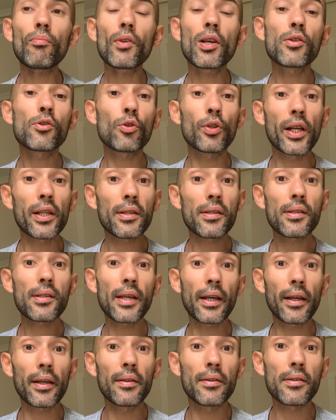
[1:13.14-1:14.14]
So that's
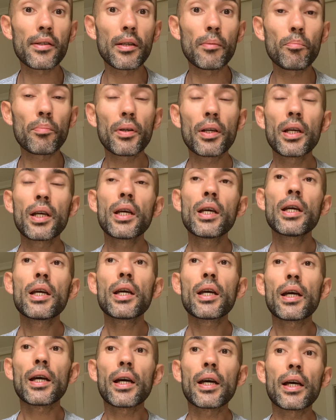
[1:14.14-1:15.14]
second tip.
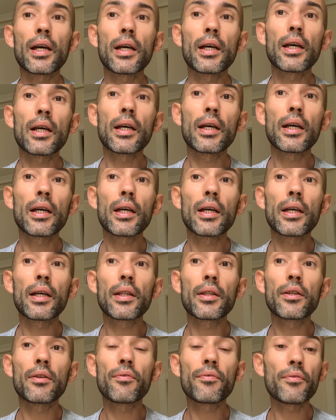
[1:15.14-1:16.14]

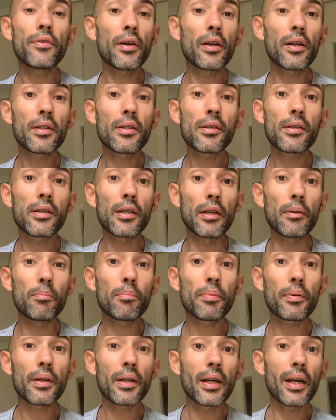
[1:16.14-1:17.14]
The third tip,
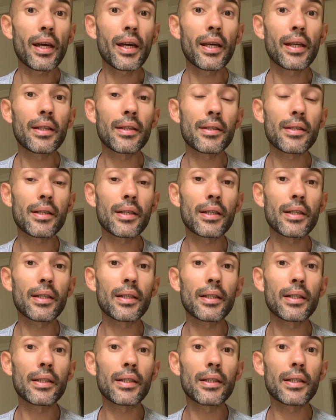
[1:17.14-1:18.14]
and
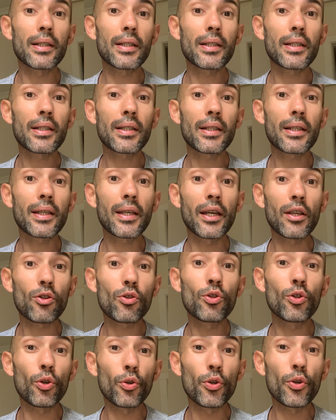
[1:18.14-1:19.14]
get
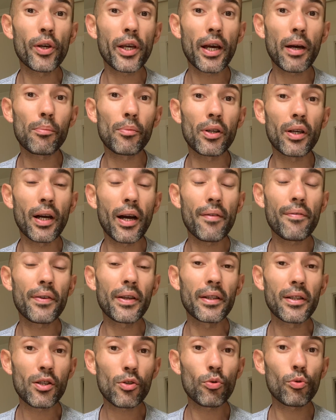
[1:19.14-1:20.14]
to know your camera. I
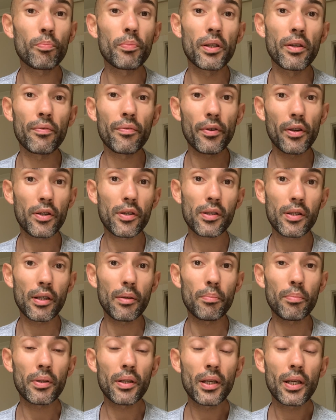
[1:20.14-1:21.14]
think this would be the first
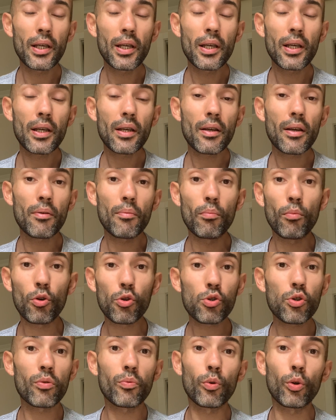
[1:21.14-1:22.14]
tip.
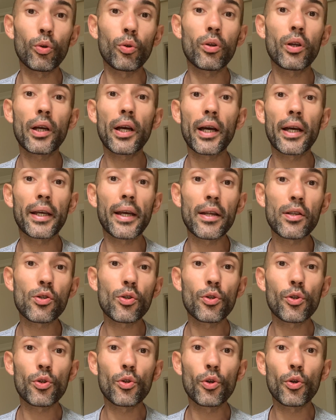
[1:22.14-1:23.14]
Most of all, get to
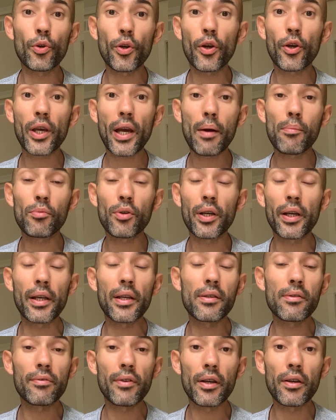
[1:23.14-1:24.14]
know your camera
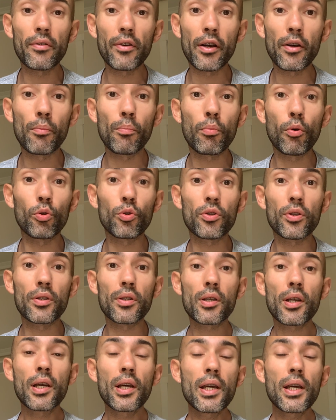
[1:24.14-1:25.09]
is very, very important.